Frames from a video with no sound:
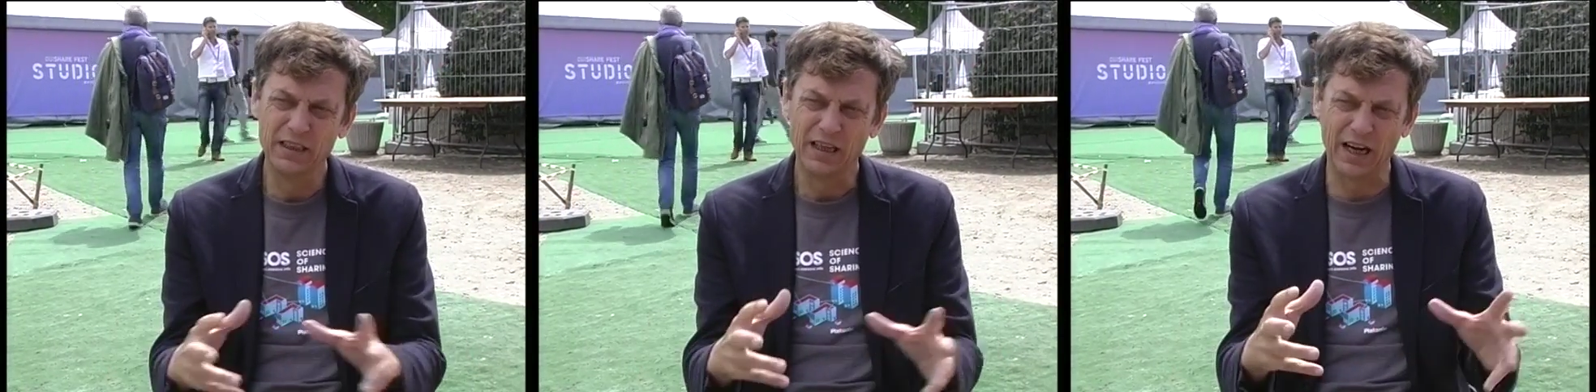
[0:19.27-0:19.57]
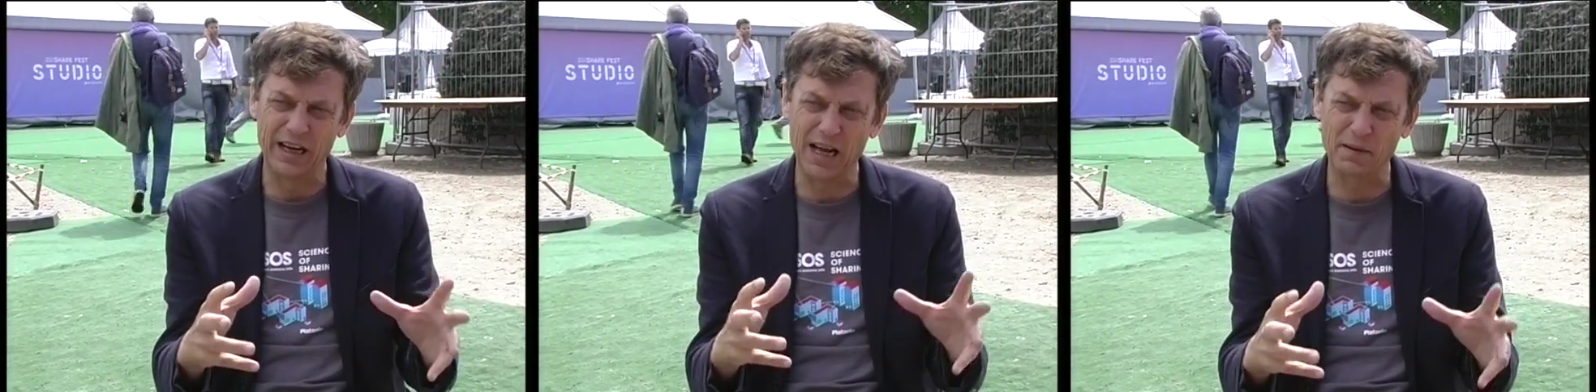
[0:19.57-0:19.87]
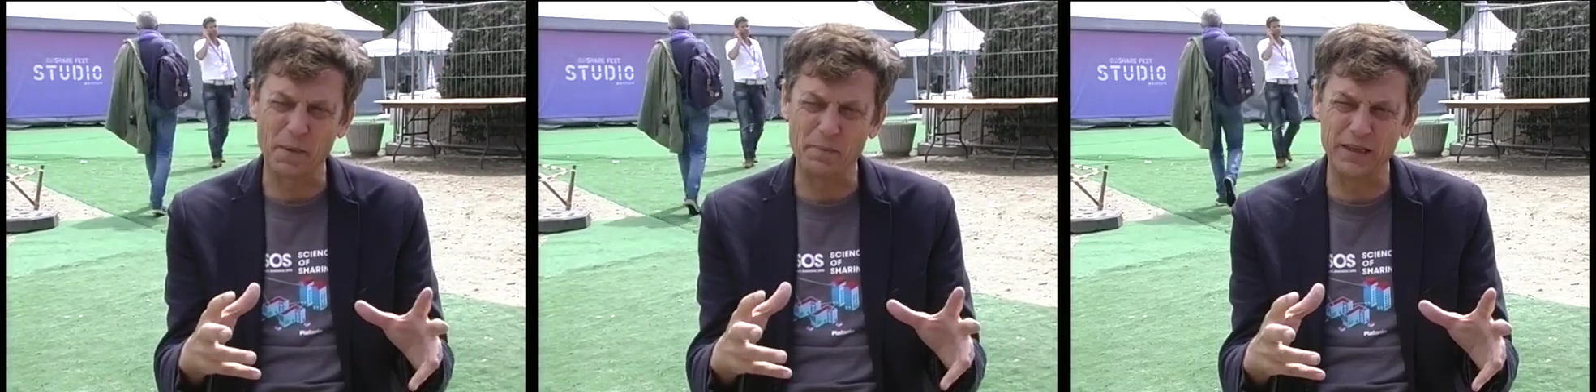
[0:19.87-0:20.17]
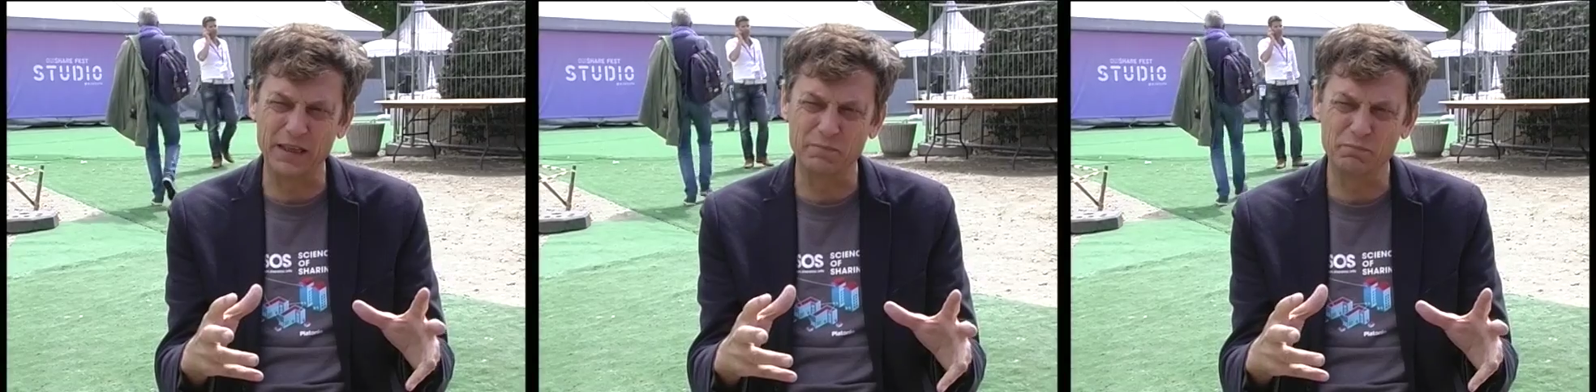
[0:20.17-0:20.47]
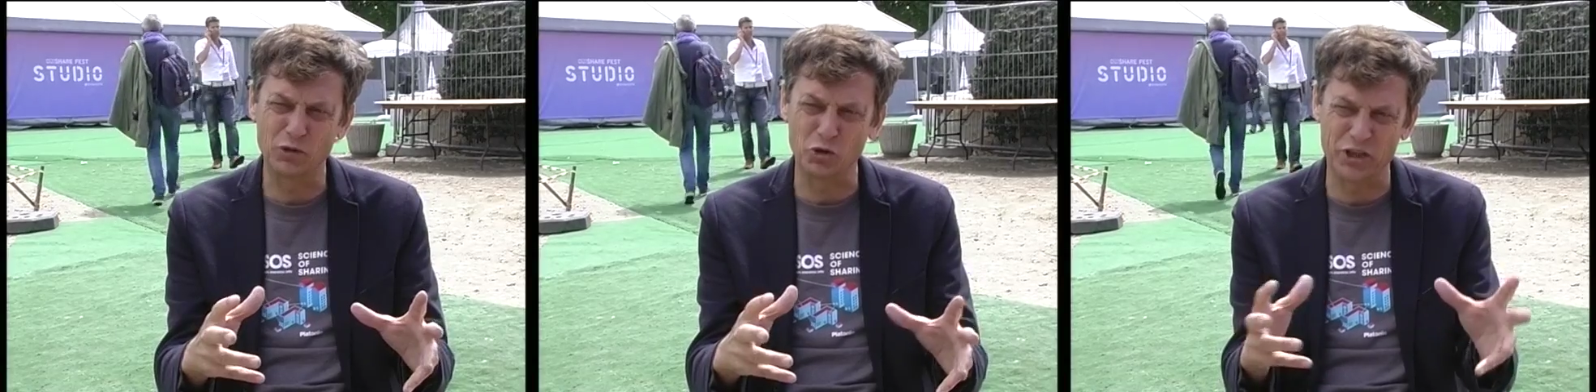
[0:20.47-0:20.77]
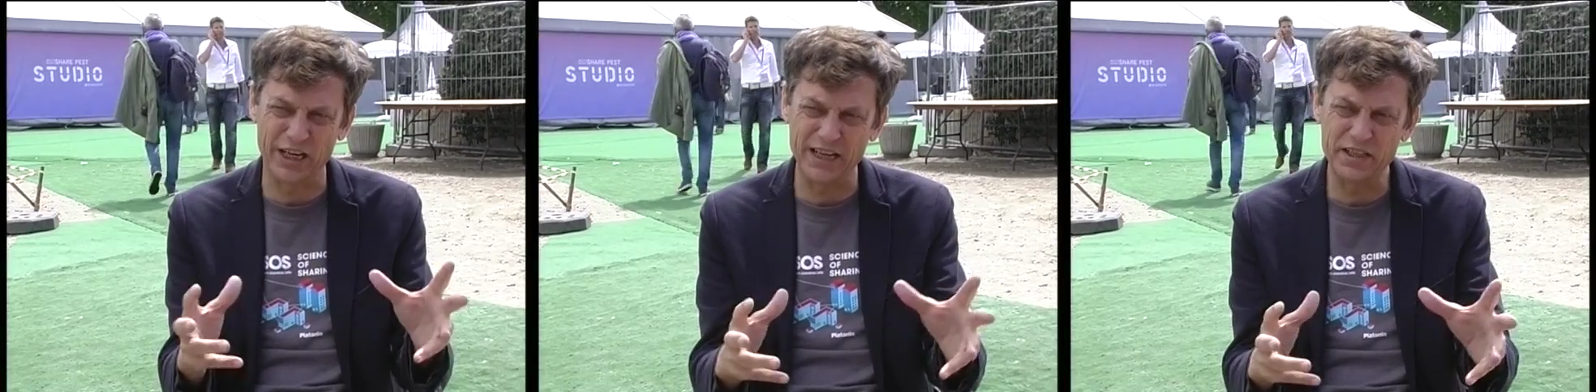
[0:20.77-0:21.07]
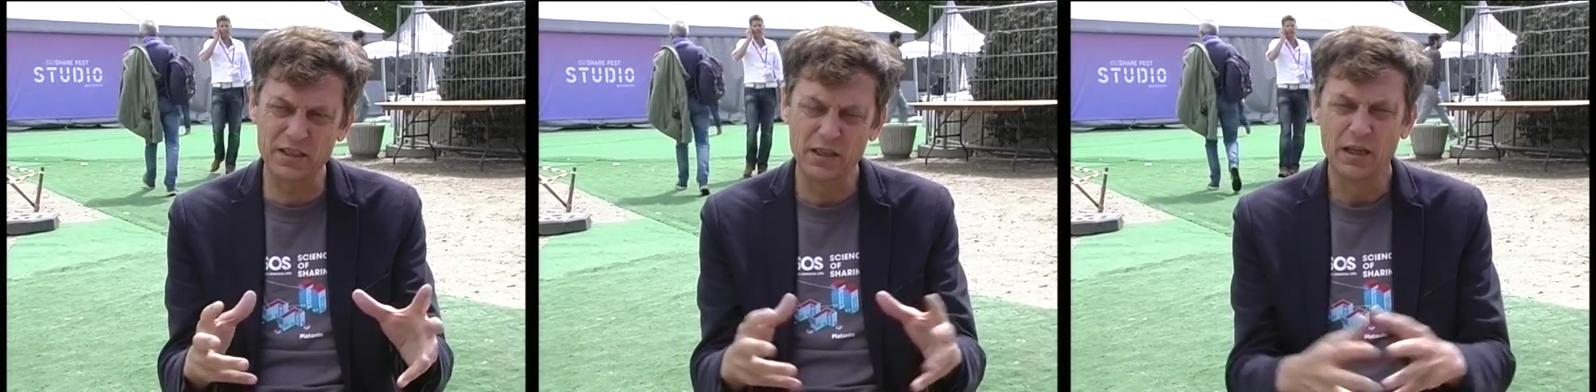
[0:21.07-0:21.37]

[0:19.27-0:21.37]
and helping them to change,